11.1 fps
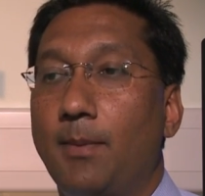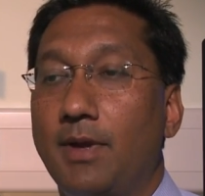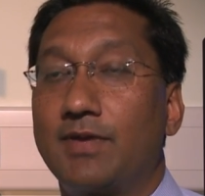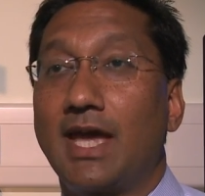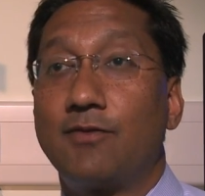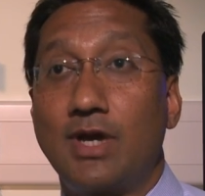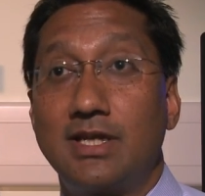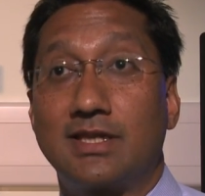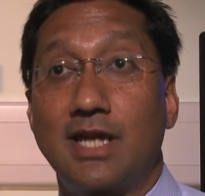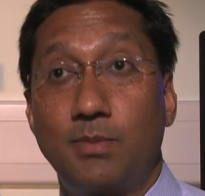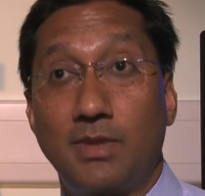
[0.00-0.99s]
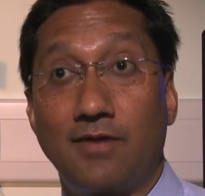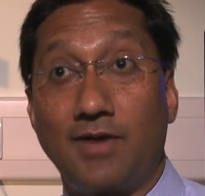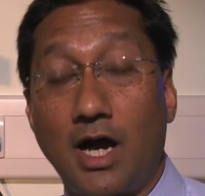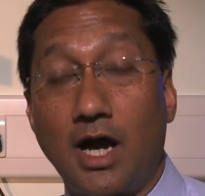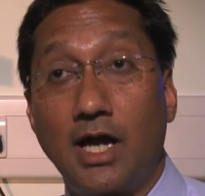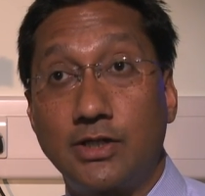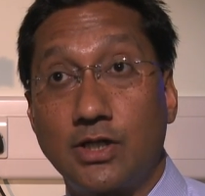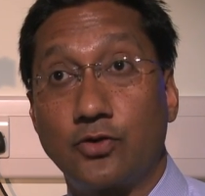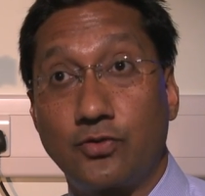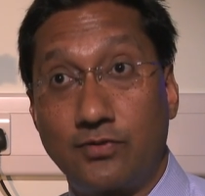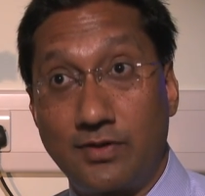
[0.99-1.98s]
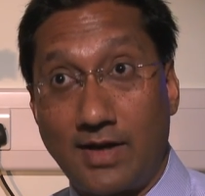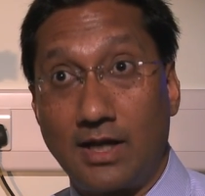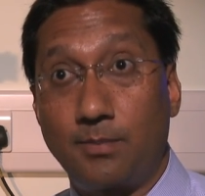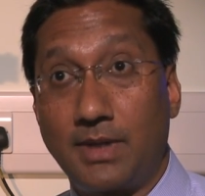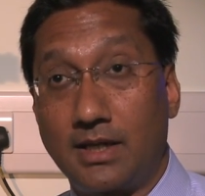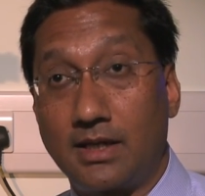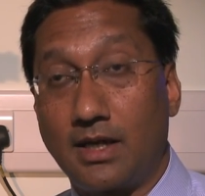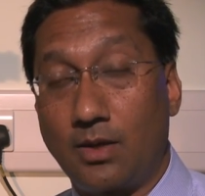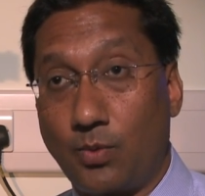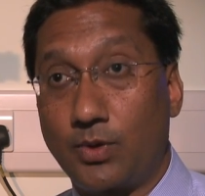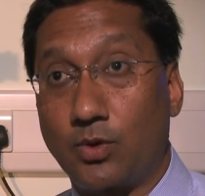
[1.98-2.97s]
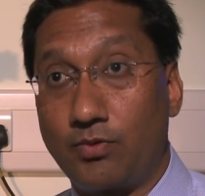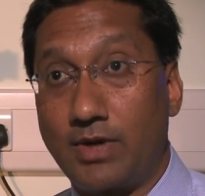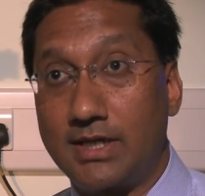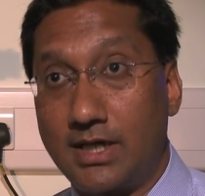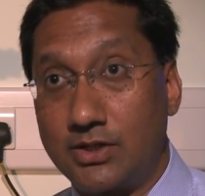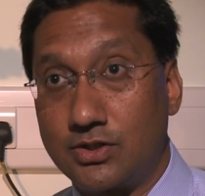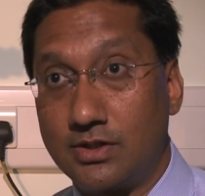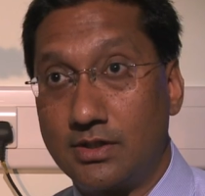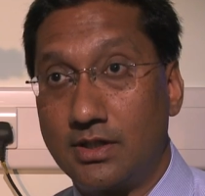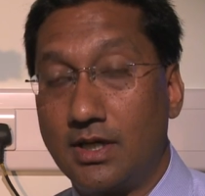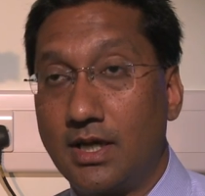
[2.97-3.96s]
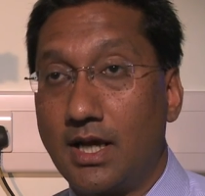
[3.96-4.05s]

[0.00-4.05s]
if they have radiotherapy, they have a higher chance of developing what we call radiation